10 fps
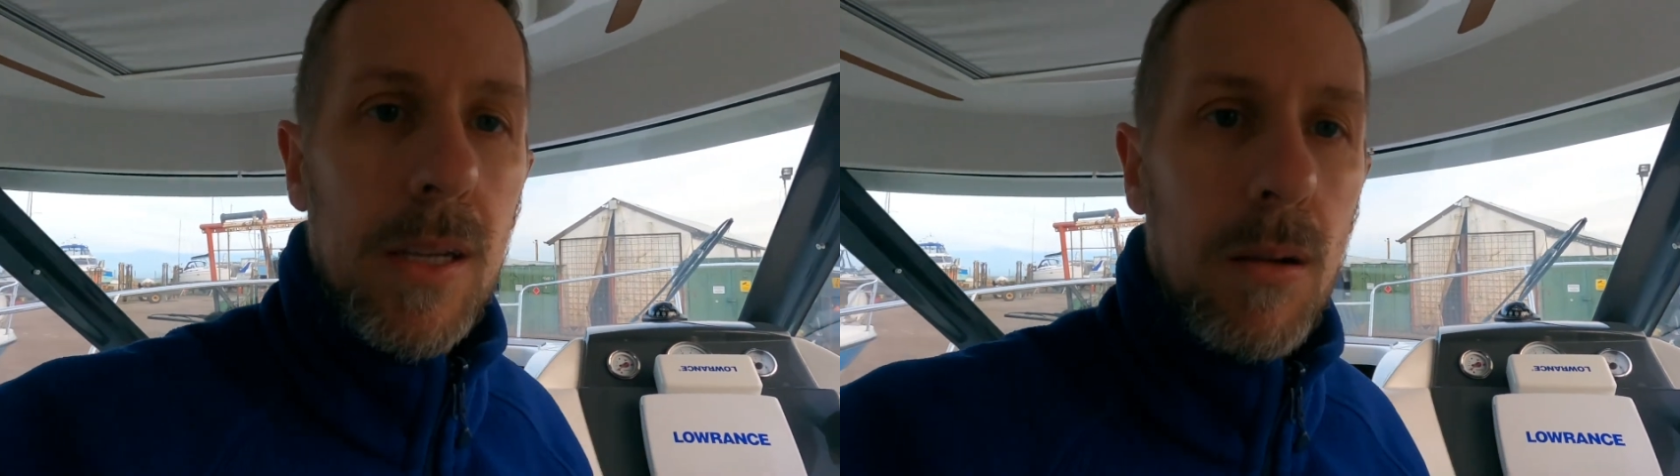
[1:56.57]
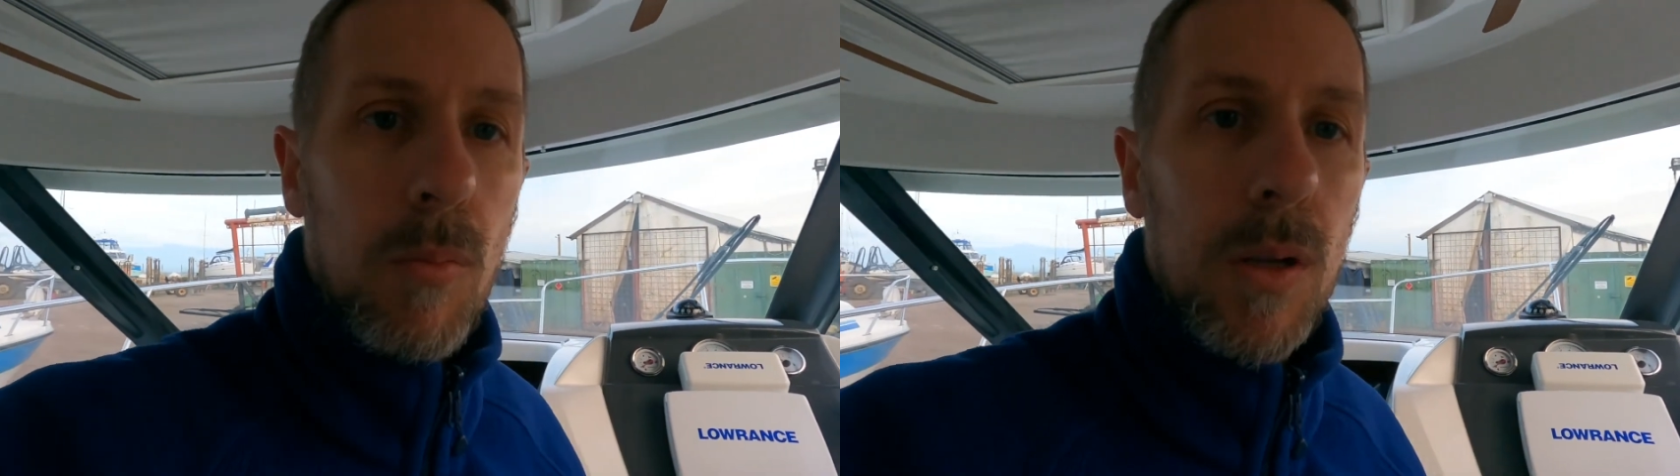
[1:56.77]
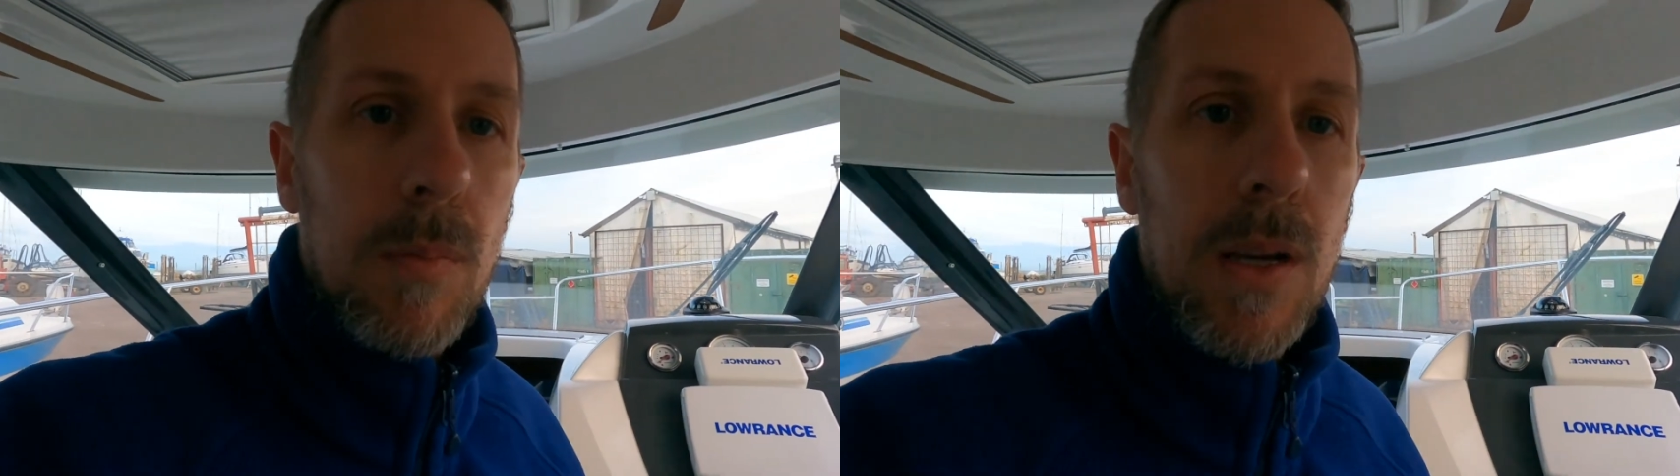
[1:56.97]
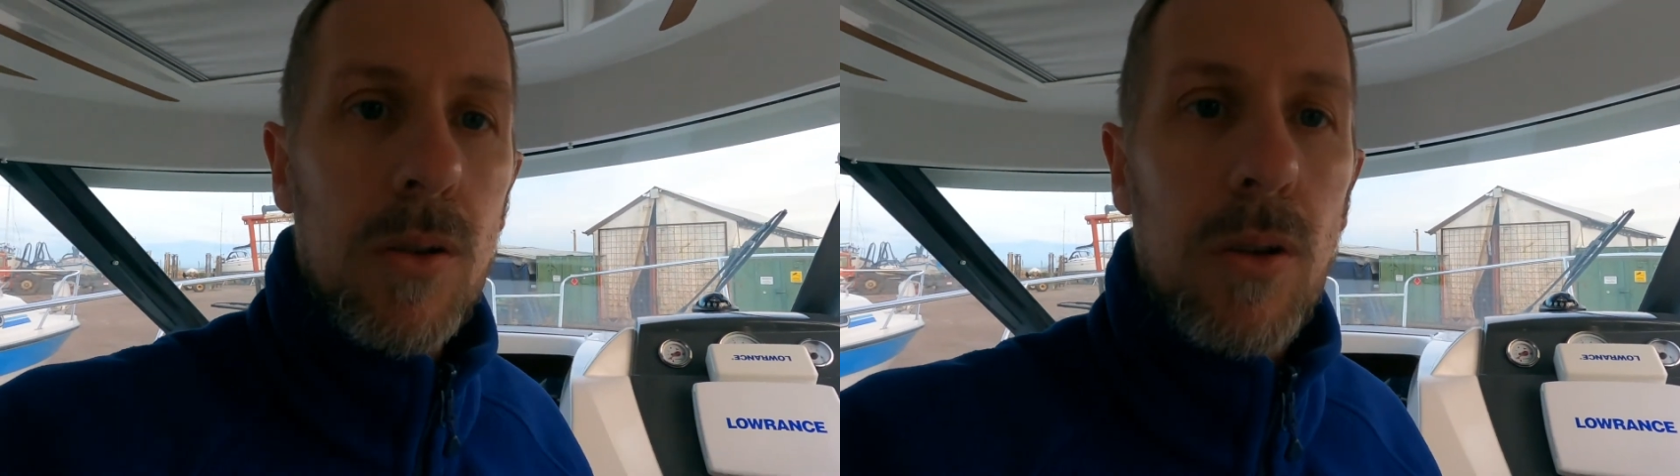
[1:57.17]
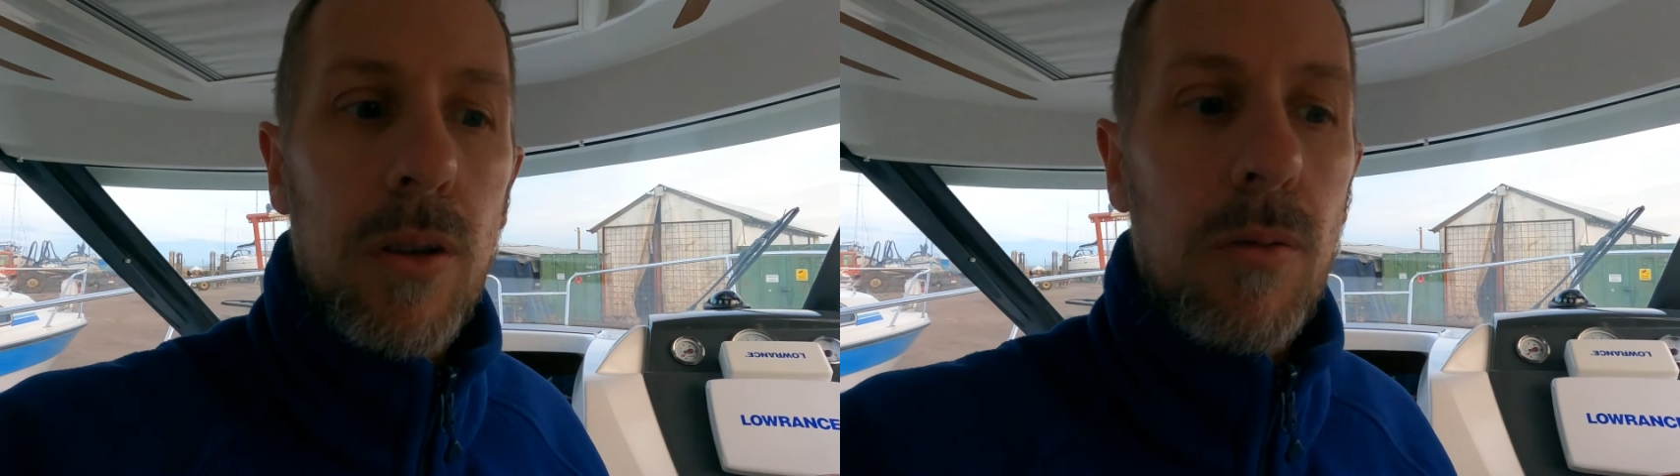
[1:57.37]
so I want to make
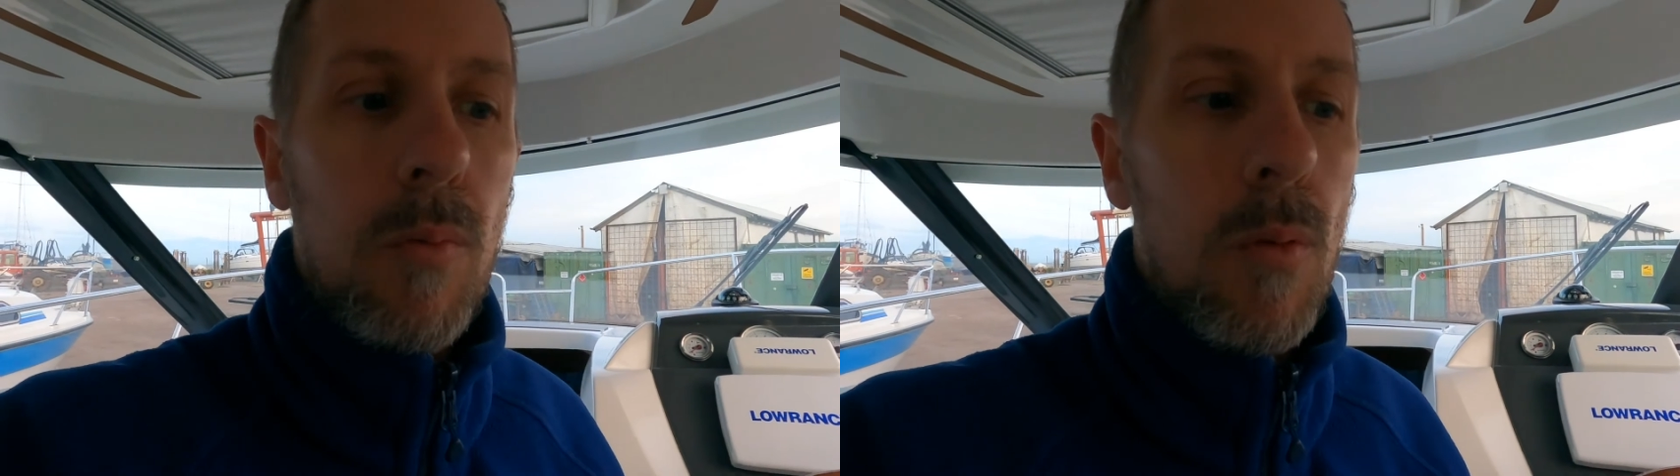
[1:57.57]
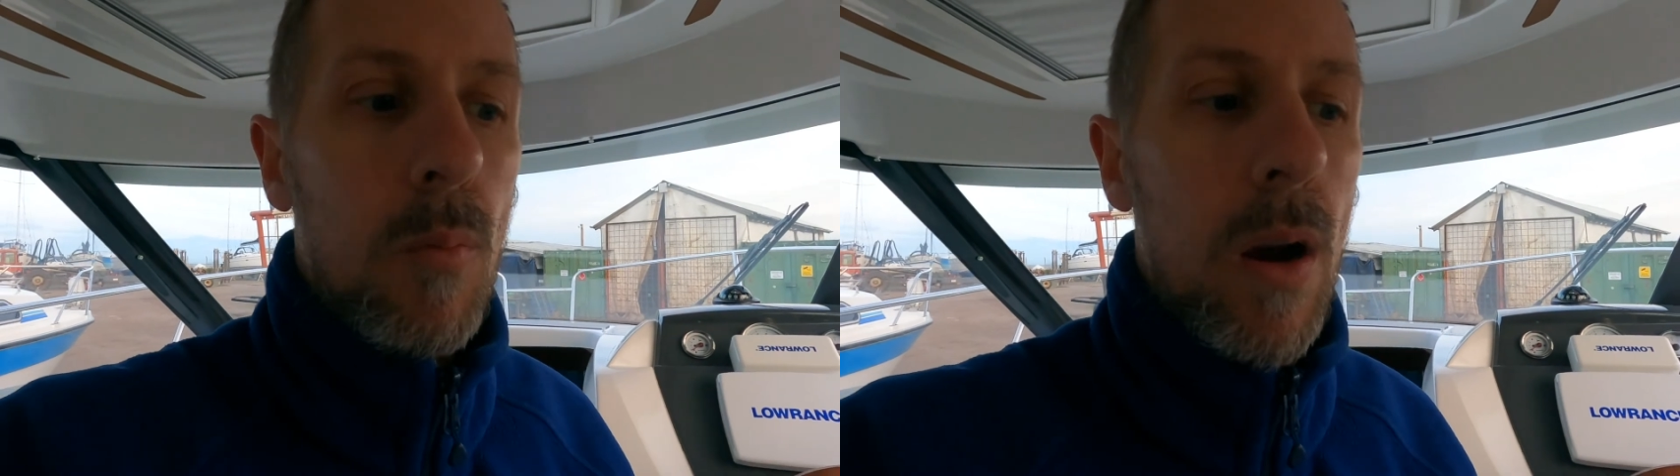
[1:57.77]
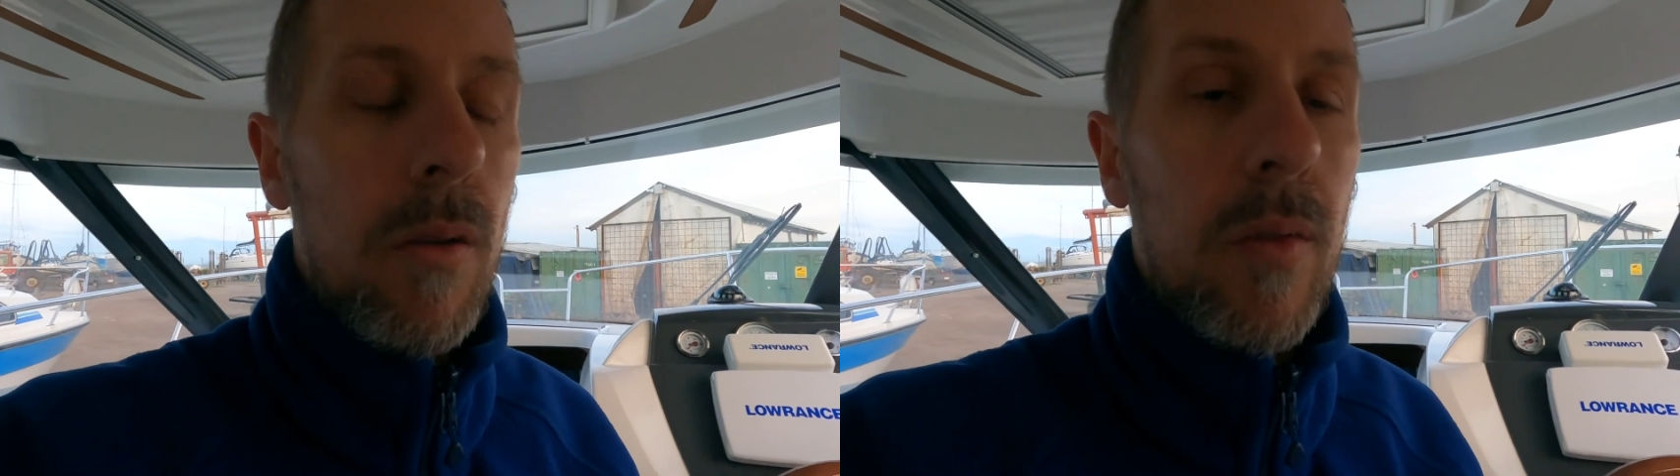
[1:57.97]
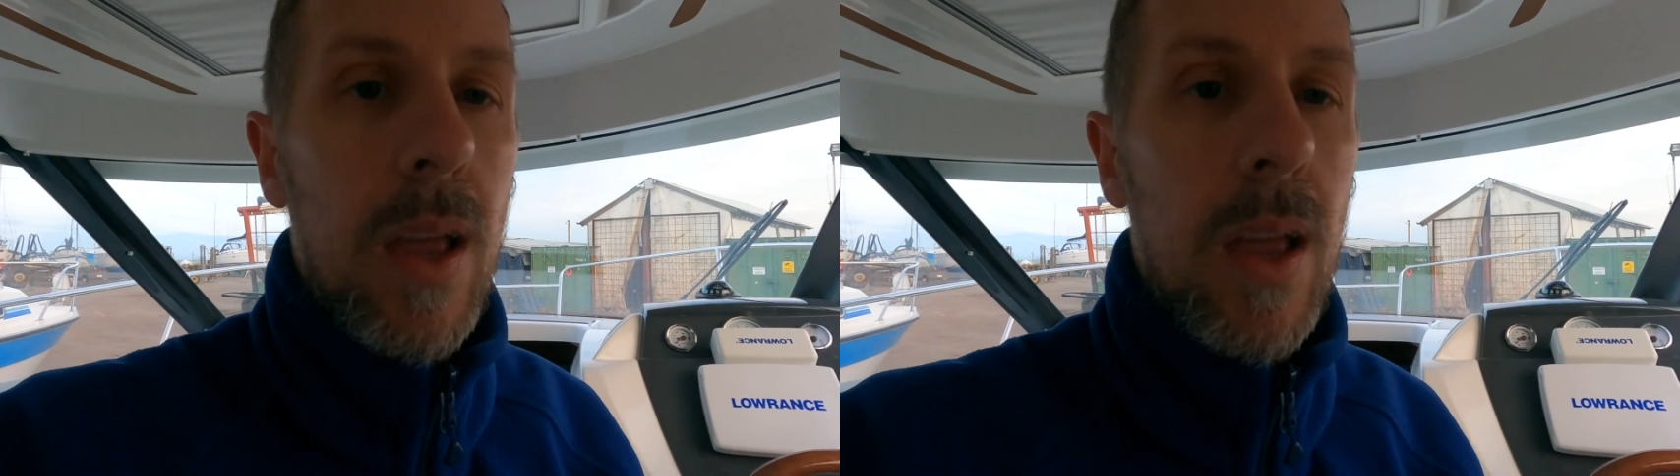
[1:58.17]
sure you're aware of